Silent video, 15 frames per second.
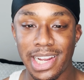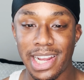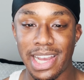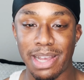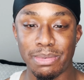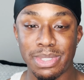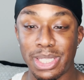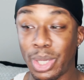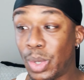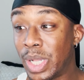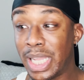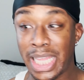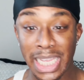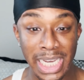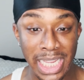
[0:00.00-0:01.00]
I'm still
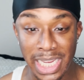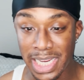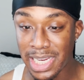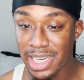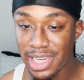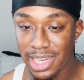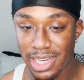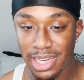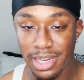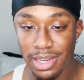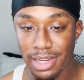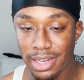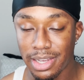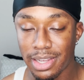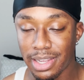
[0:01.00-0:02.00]
cleaning.
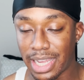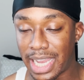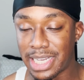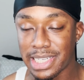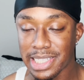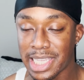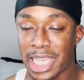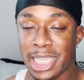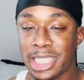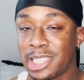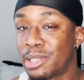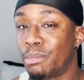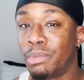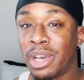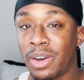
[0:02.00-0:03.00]
I just can't
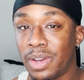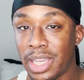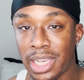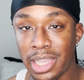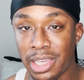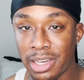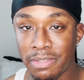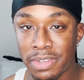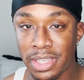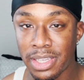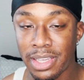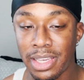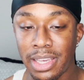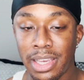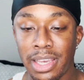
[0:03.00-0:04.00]
smell any of it.
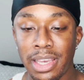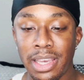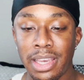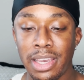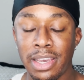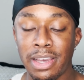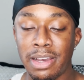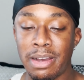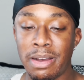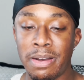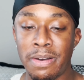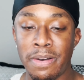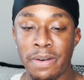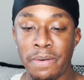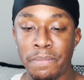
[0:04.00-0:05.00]

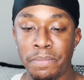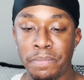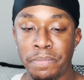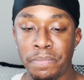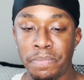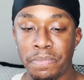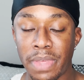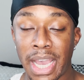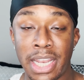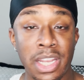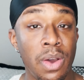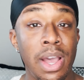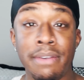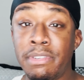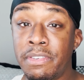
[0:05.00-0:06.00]
I
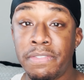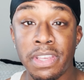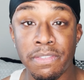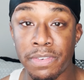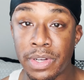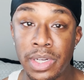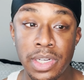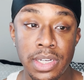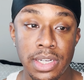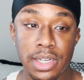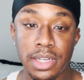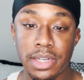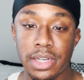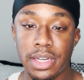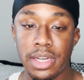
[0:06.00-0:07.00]
don't have a fever,
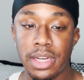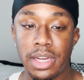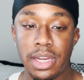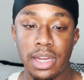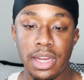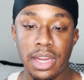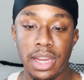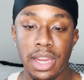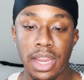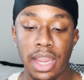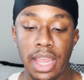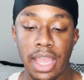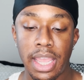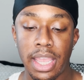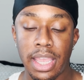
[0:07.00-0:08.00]

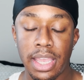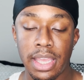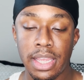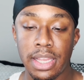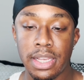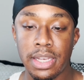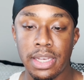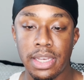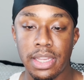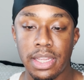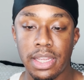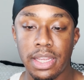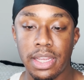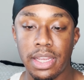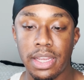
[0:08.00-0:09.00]
and
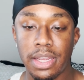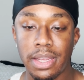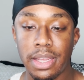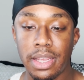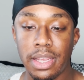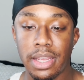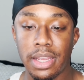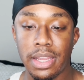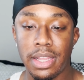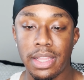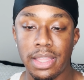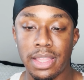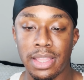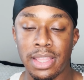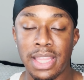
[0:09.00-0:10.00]

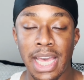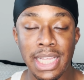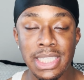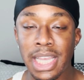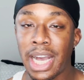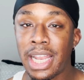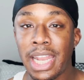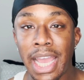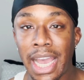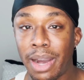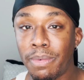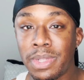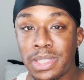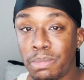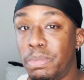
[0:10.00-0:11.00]
that's kind of
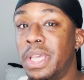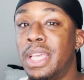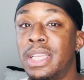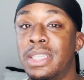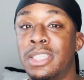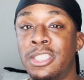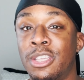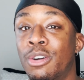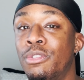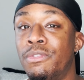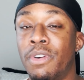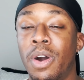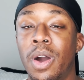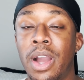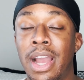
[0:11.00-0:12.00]
how it's been so
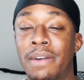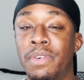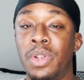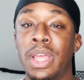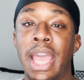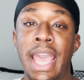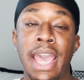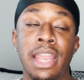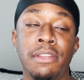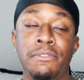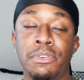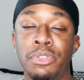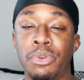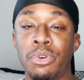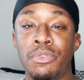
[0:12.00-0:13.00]
far. I've only had it
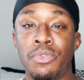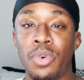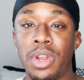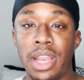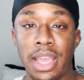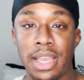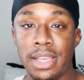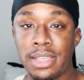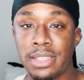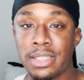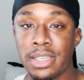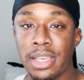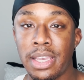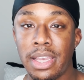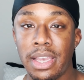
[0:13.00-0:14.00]
for 3 or 4 days.